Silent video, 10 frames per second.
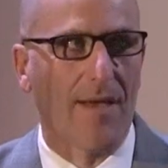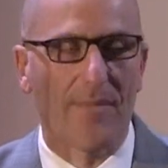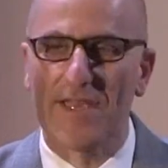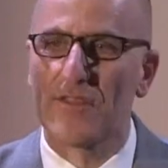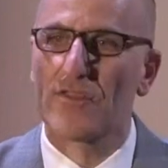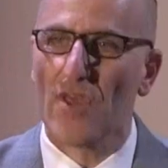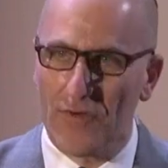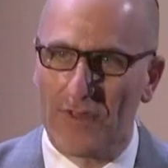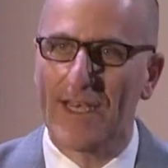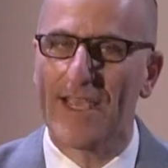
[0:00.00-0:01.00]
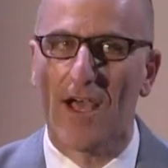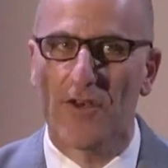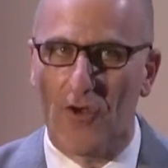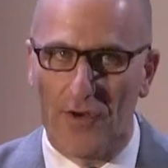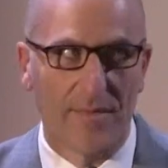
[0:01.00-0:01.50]
at being totally
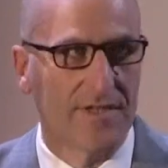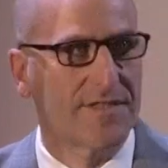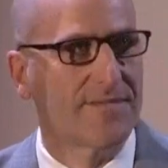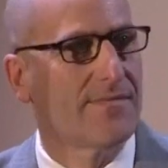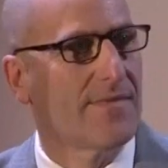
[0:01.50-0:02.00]
anonymous.